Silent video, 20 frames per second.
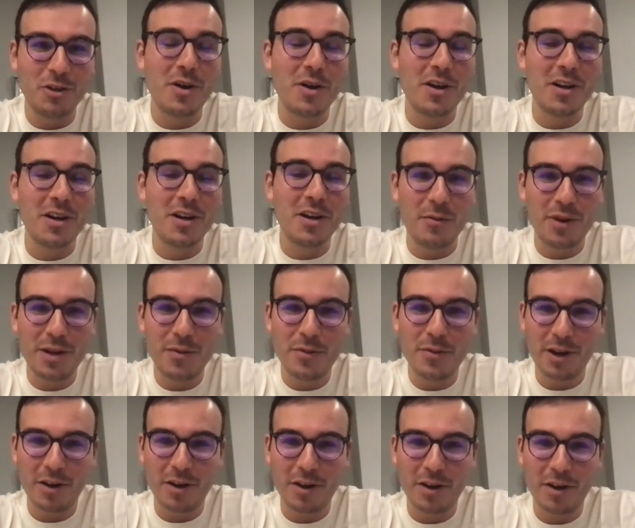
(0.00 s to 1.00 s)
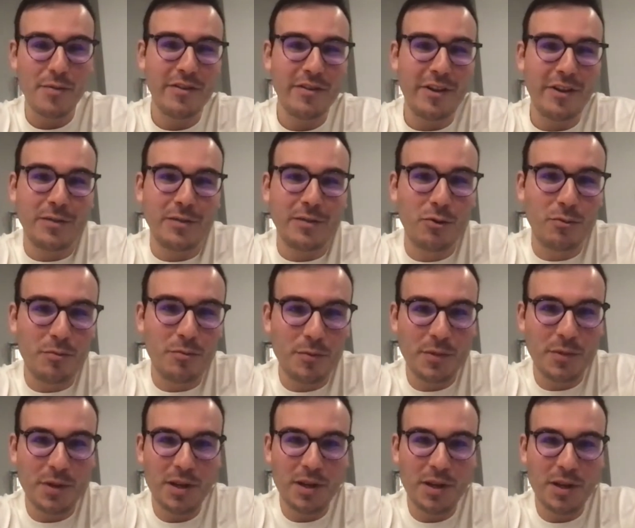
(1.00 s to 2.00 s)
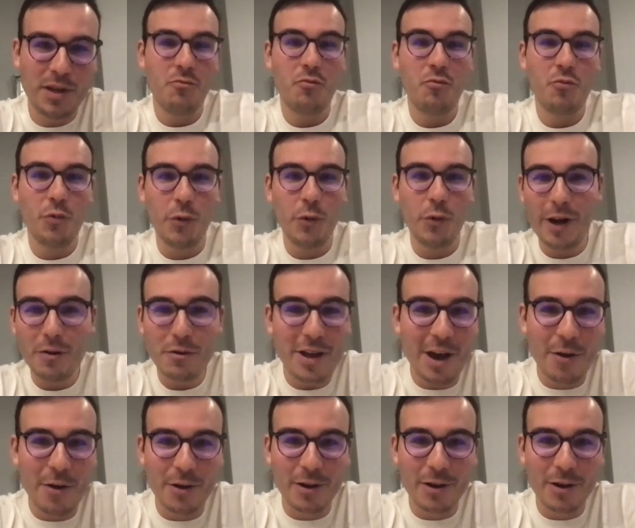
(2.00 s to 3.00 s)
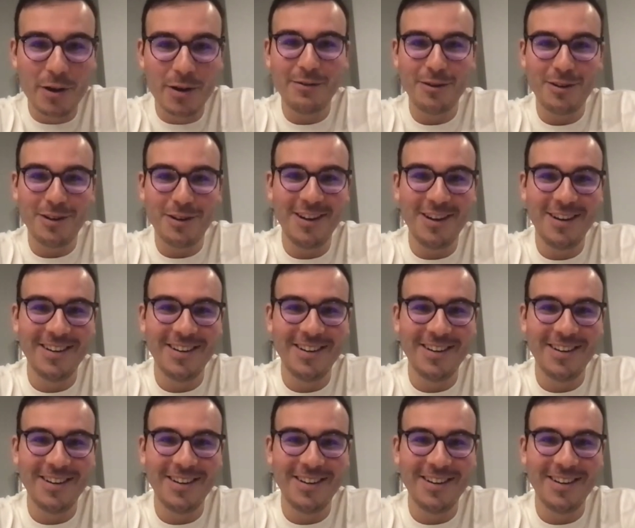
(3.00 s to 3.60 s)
We're a demanding company, but incredibly flexible. We don't care where you live.